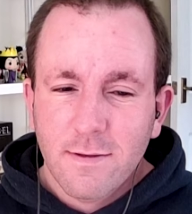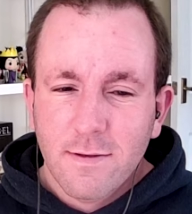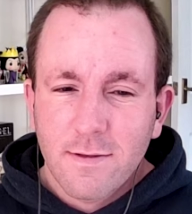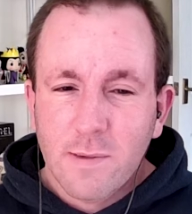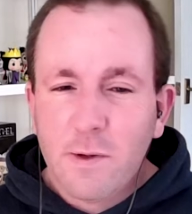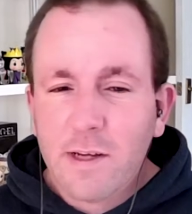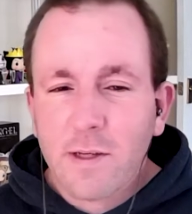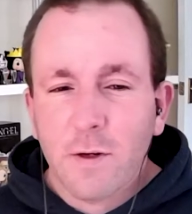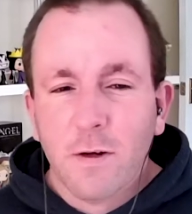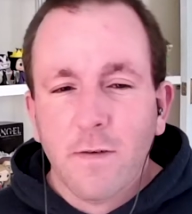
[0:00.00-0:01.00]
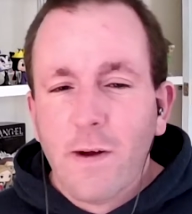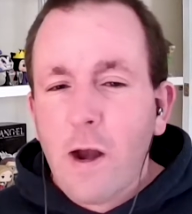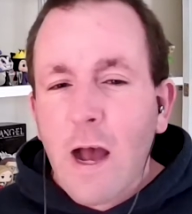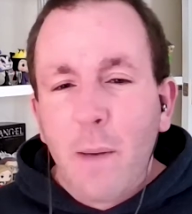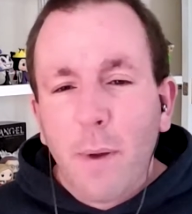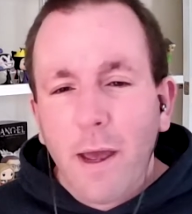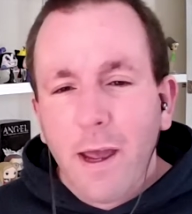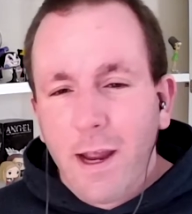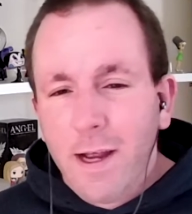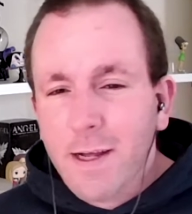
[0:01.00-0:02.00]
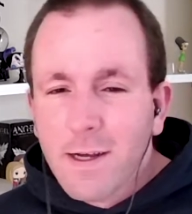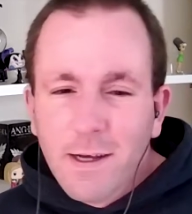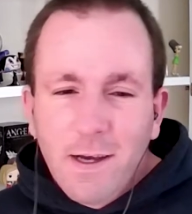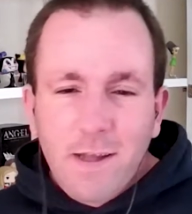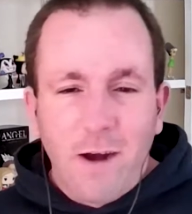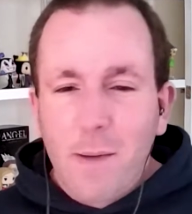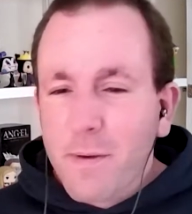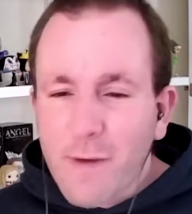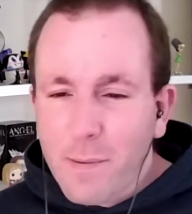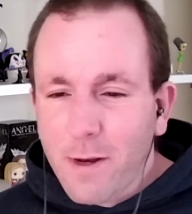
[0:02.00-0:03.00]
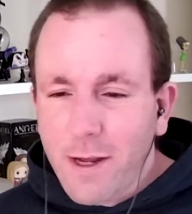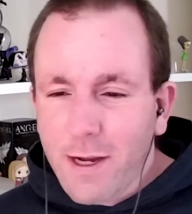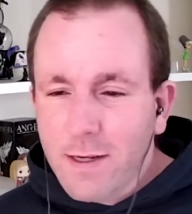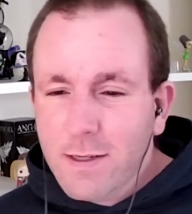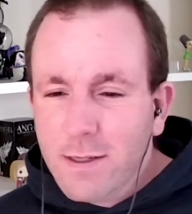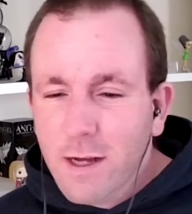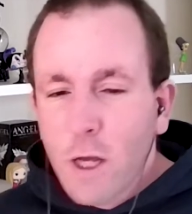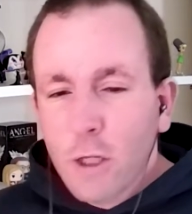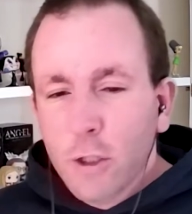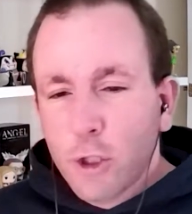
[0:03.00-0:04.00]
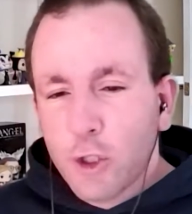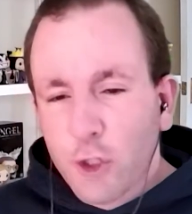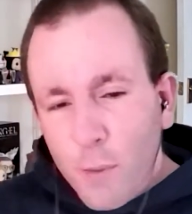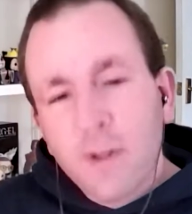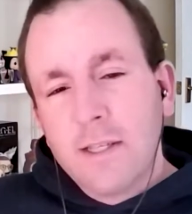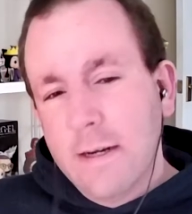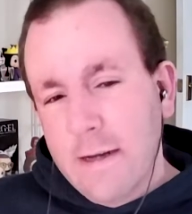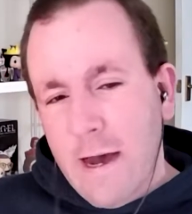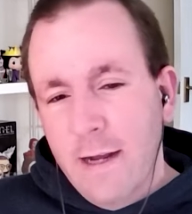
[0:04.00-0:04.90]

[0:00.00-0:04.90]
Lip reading: The music's all very happy. They're a happy family. Someone's gonna die.